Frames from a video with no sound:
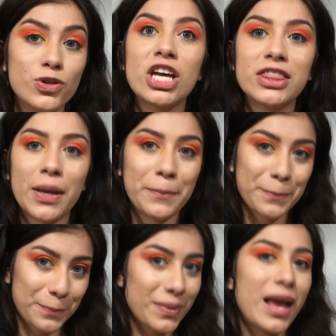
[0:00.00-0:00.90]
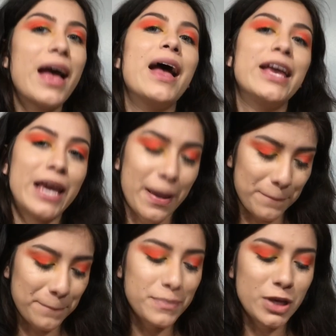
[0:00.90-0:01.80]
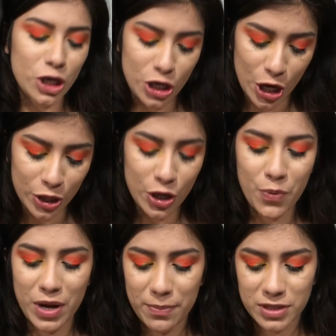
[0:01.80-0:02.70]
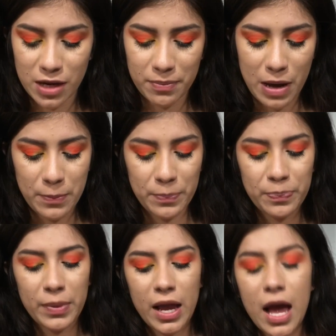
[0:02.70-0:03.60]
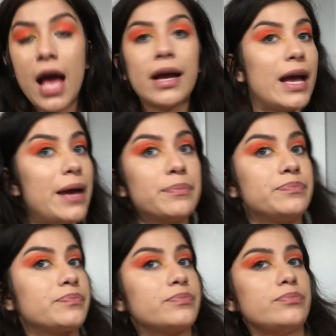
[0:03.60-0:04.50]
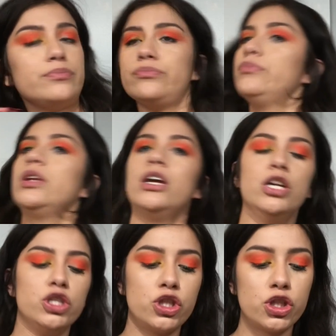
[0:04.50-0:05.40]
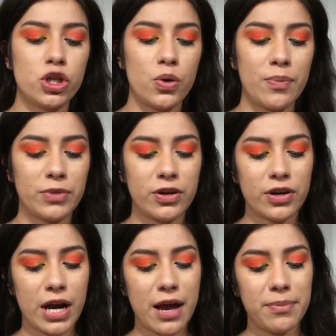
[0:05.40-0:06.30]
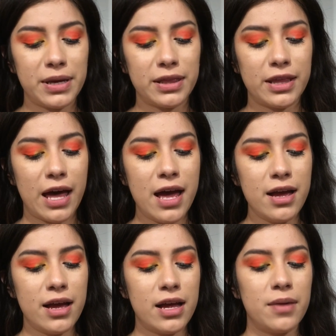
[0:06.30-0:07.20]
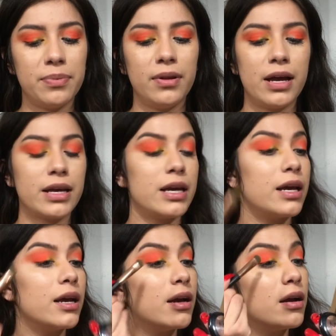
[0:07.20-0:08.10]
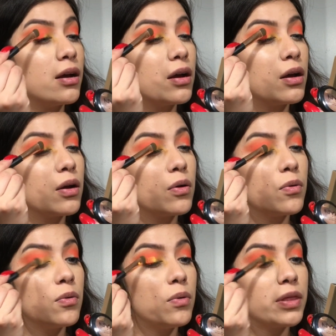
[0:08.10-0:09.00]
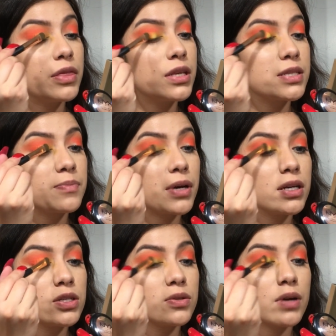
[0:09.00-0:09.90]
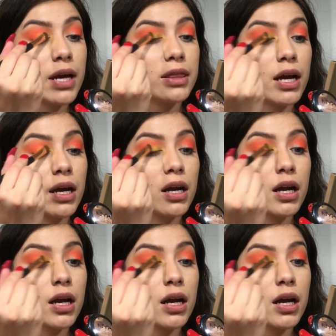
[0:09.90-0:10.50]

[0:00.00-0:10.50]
What the? Yeah, y'all know what I'm talking about. Okay, so I'm grabbing that and applying it with this brush right there.